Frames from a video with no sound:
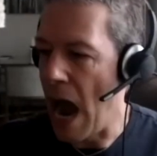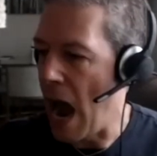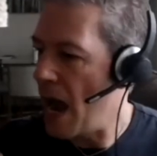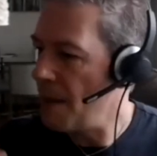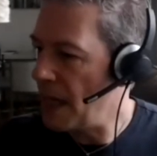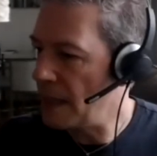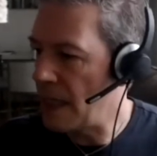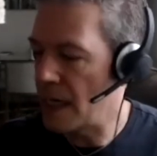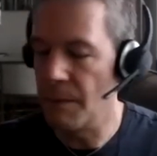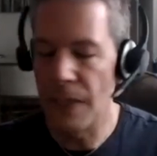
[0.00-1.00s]
I made
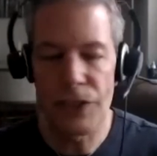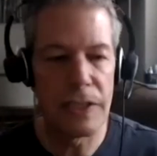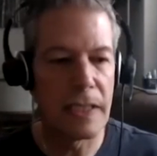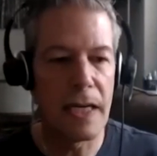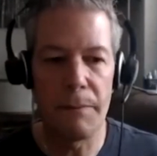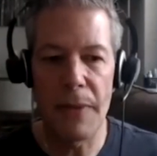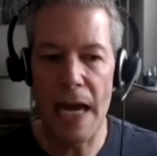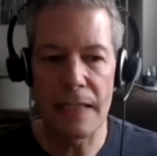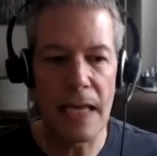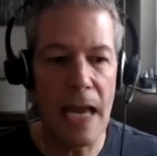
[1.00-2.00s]
that admission to come
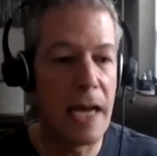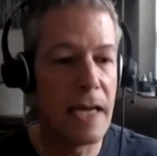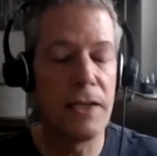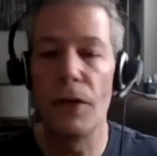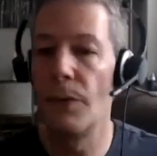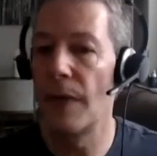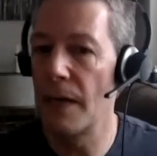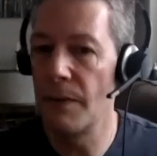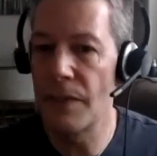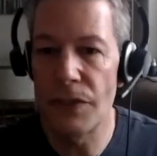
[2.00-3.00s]
back to. I didn't know what I
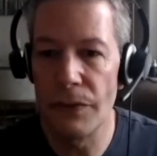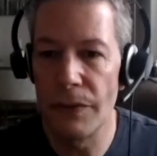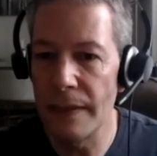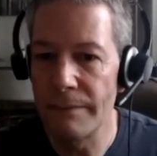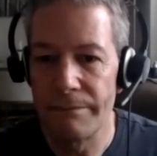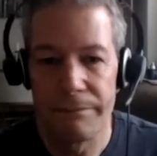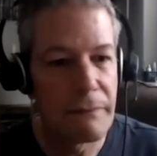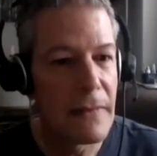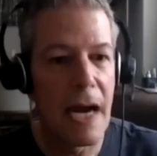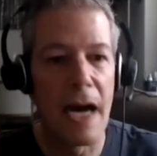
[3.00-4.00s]
was doing.
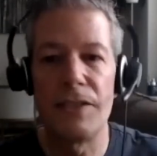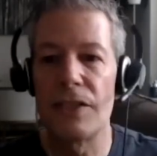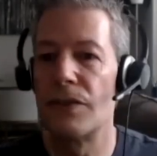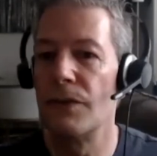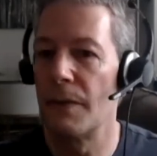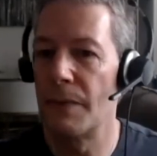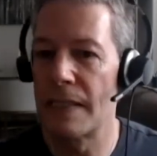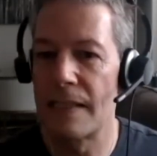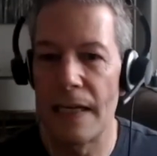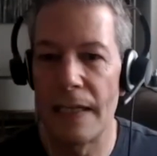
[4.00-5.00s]
I just knew I
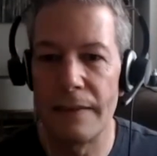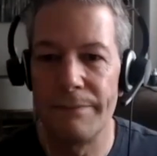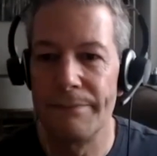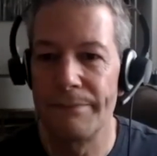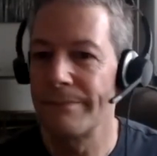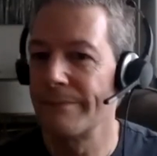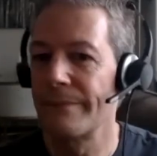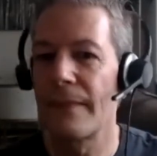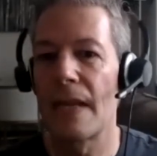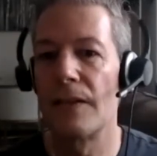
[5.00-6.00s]
was done.
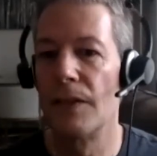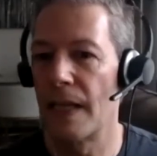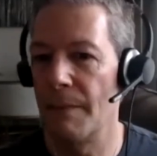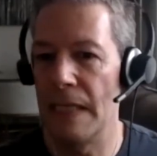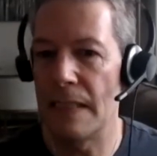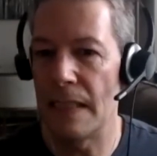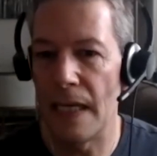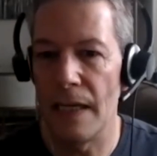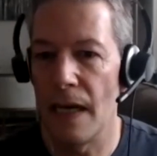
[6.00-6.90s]
Look at me today.